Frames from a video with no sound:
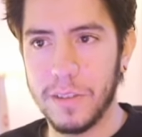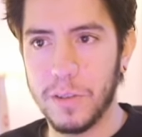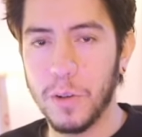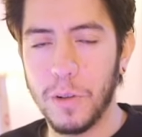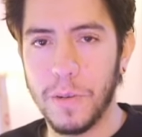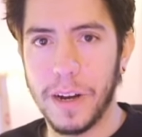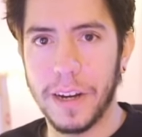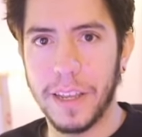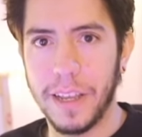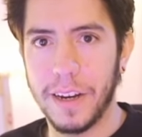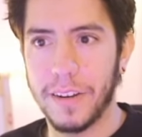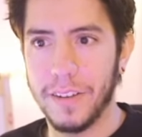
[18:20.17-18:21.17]
toolbar
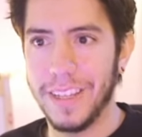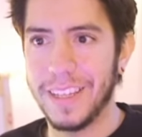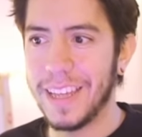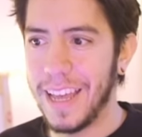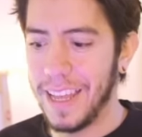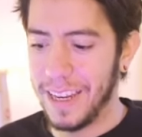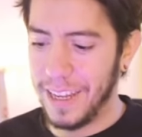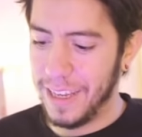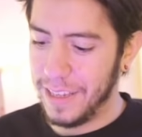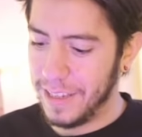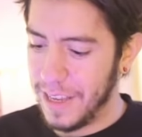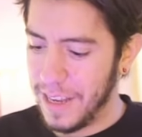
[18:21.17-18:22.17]
here on the side
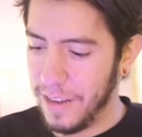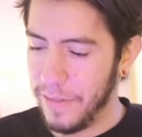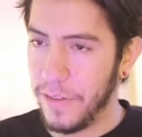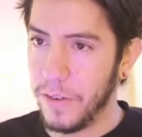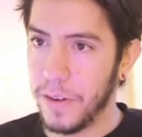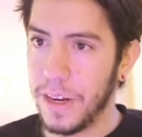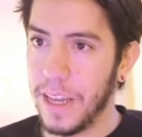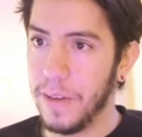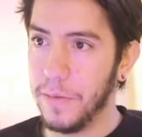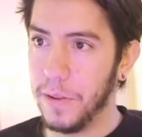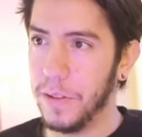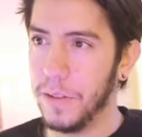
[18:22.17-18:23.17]
is that if you
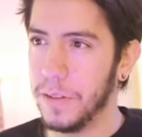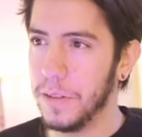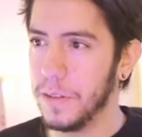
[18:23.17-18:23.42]
enable